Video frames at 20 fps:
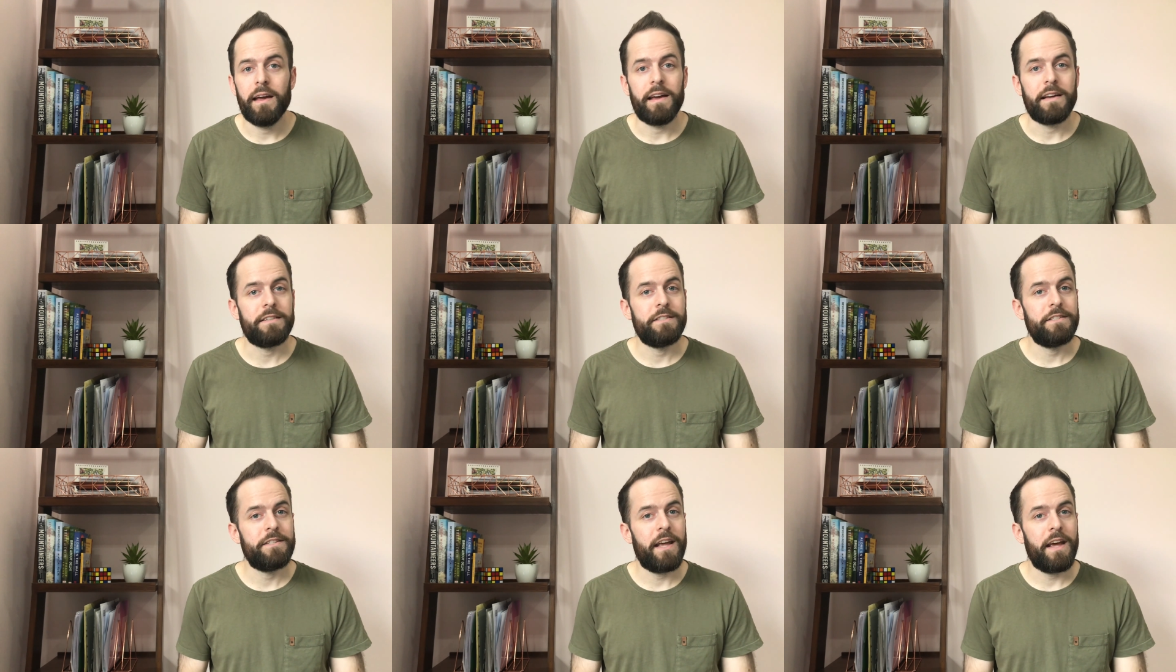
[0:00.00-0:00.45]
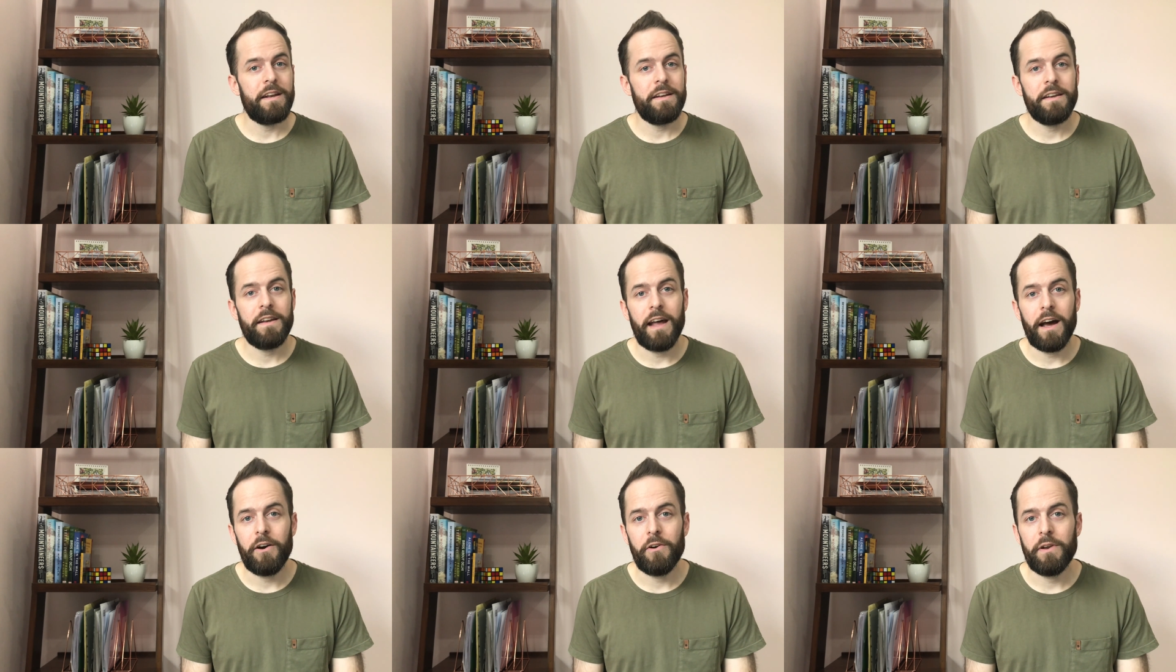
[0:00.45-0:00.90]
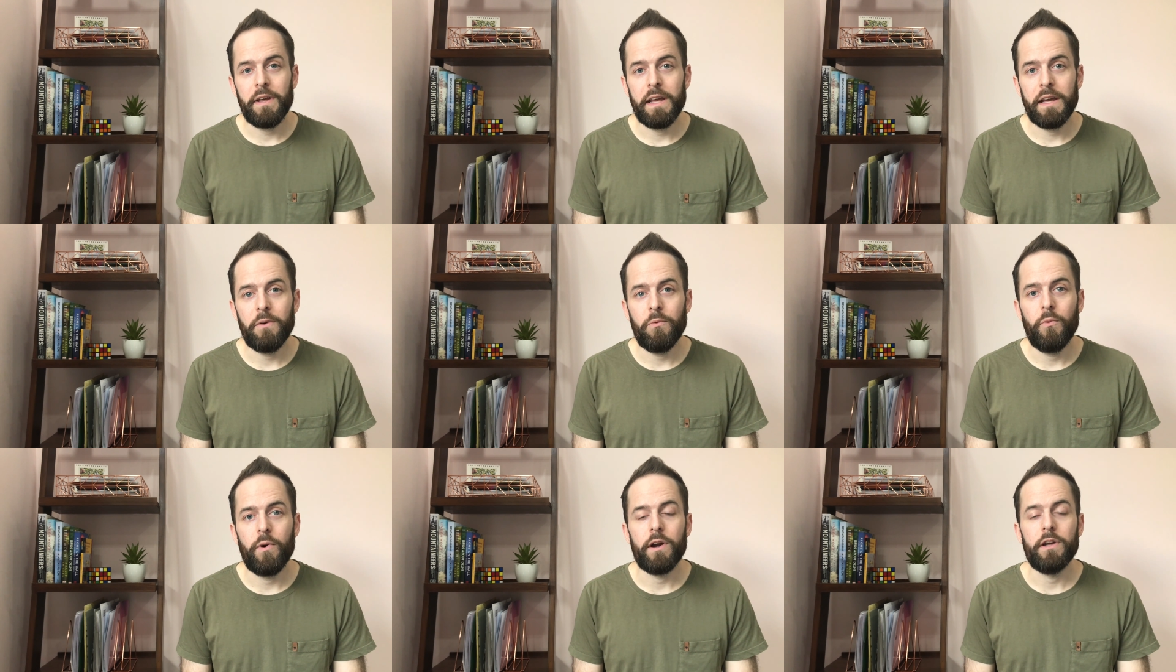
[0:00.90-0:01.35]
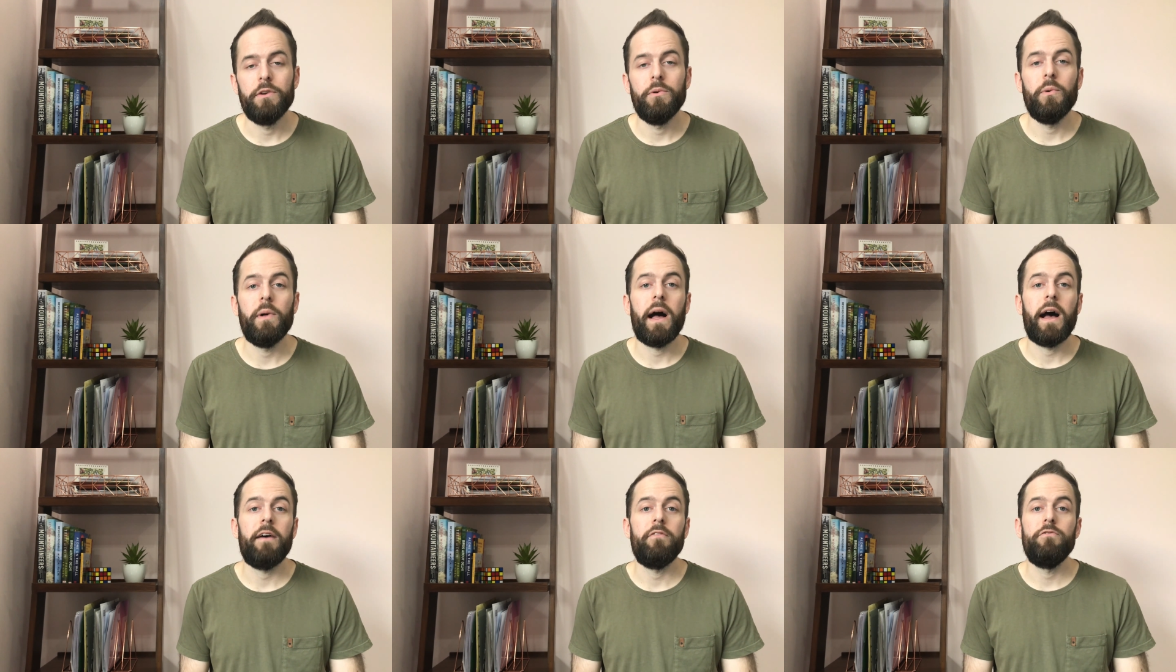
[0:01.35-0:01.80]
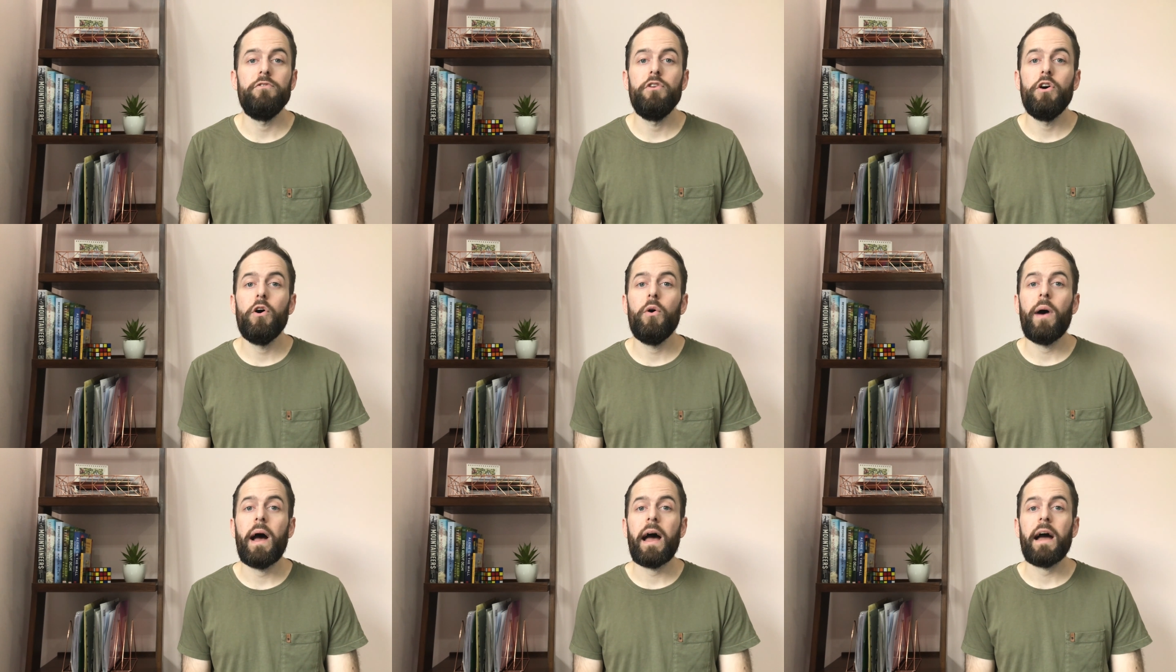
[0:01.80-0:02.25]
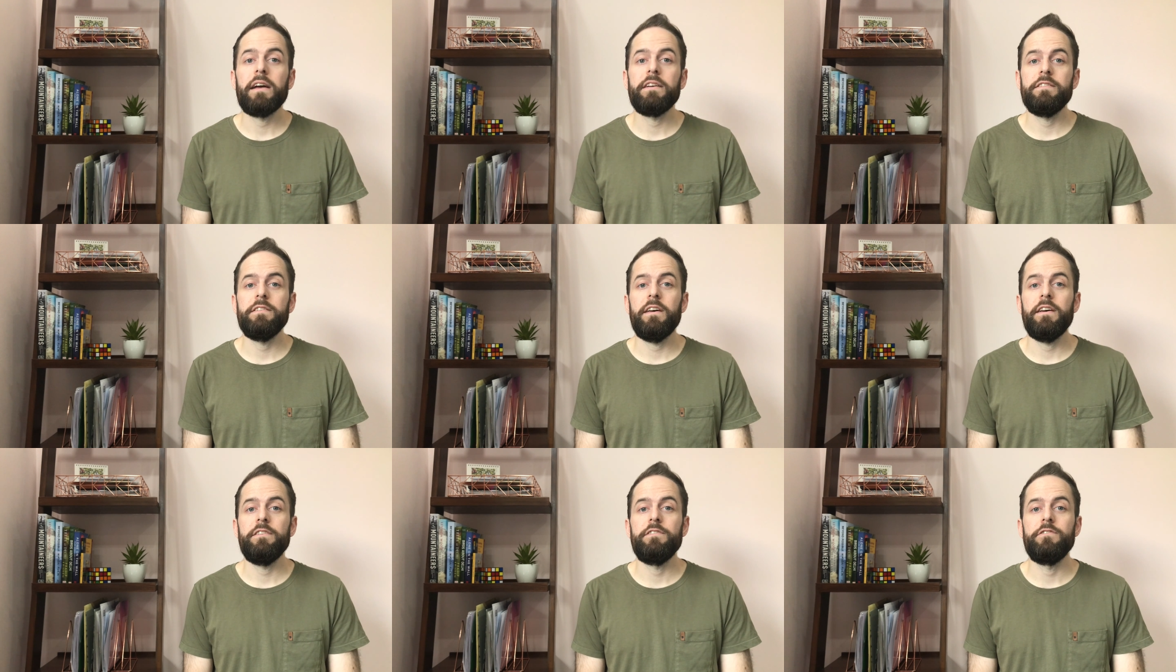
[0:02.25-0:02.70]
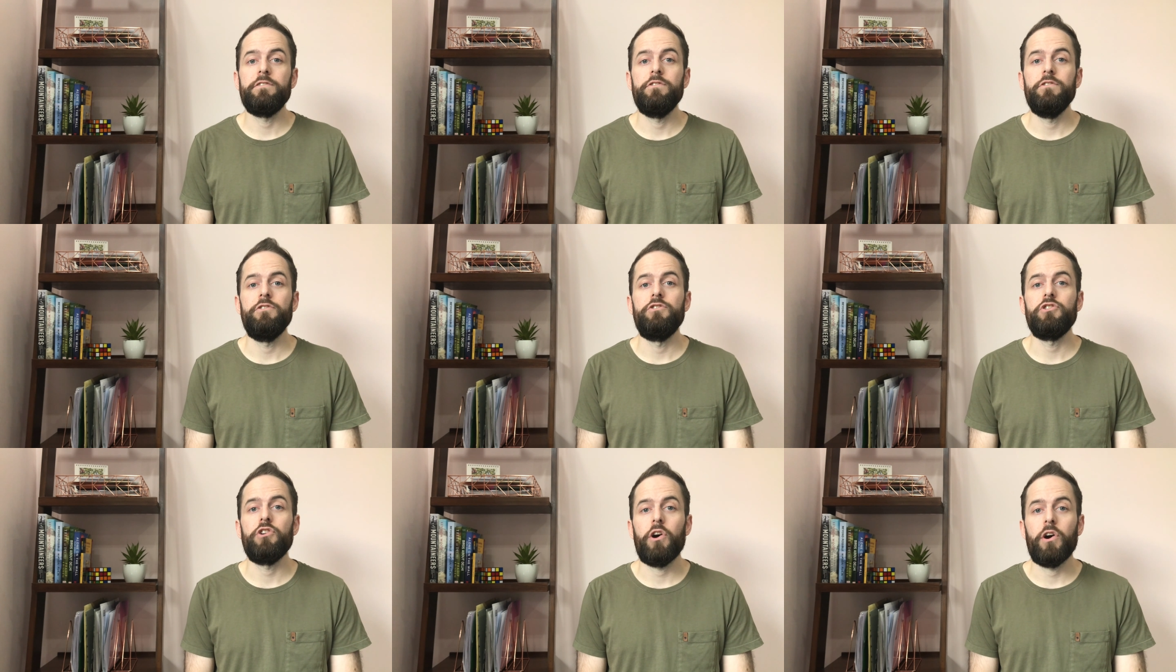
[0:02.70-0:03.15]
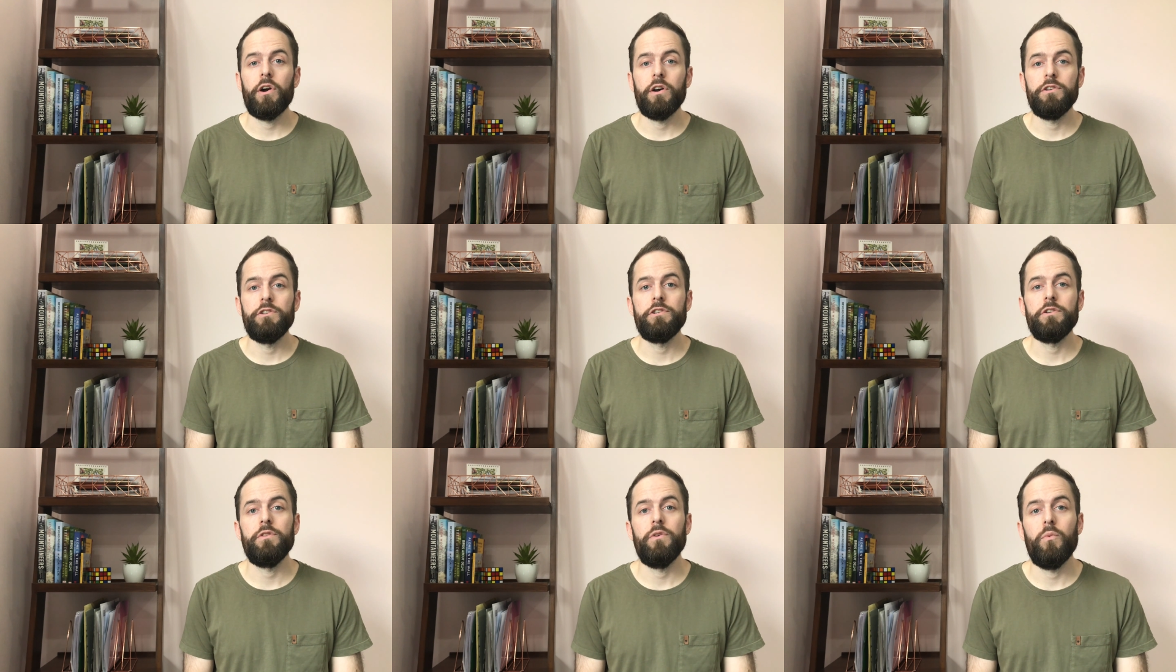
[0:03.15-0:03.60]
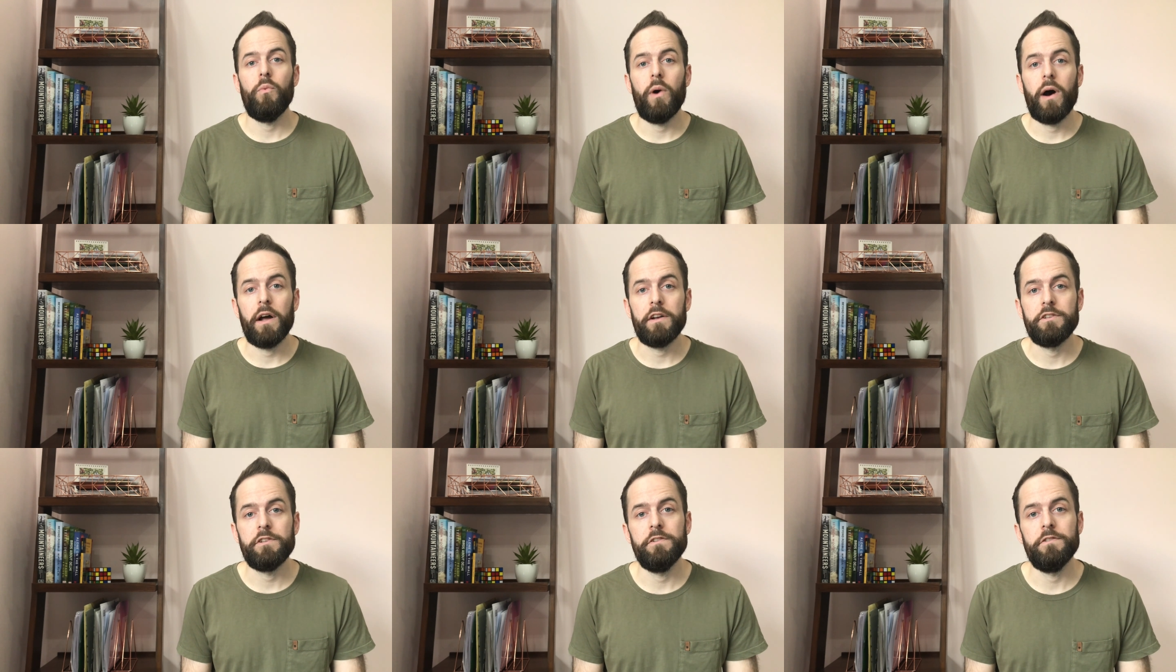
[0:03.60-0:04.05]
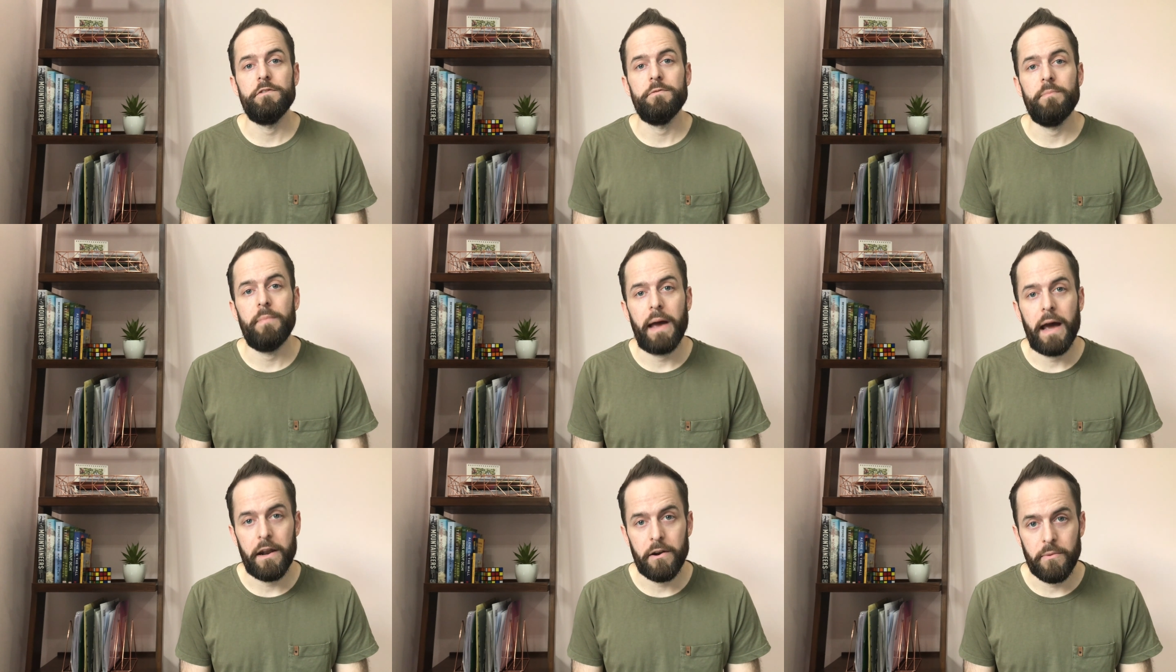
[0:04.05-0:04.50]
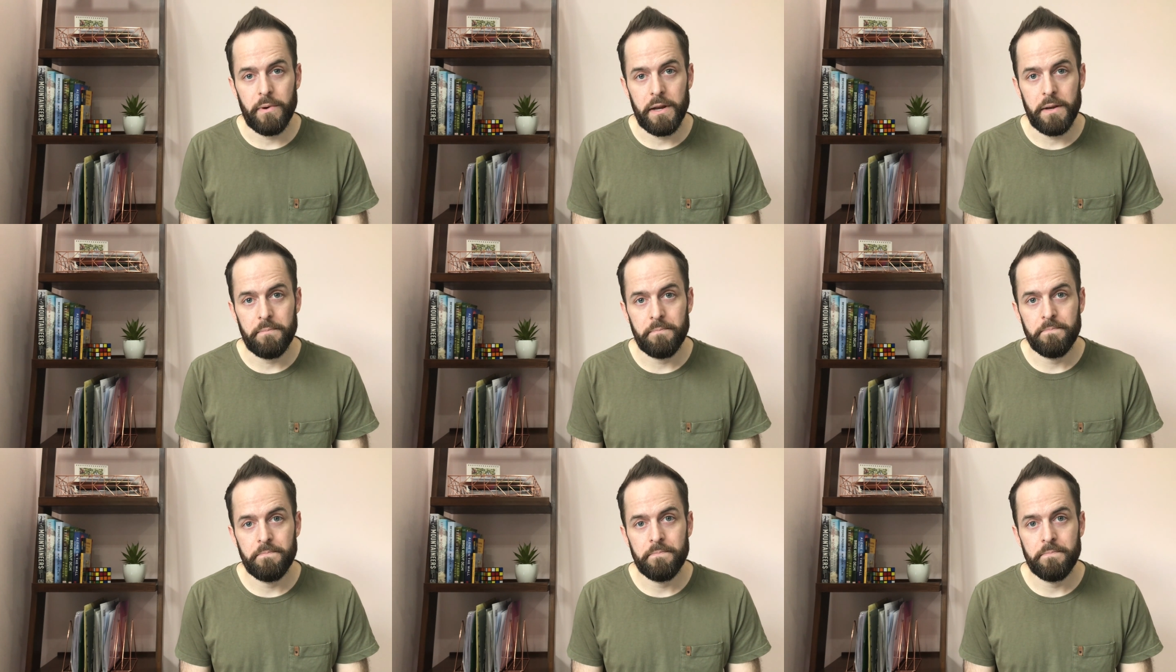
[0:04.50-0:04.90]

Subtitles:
extended outing where you will have no access to charge the watch's battery.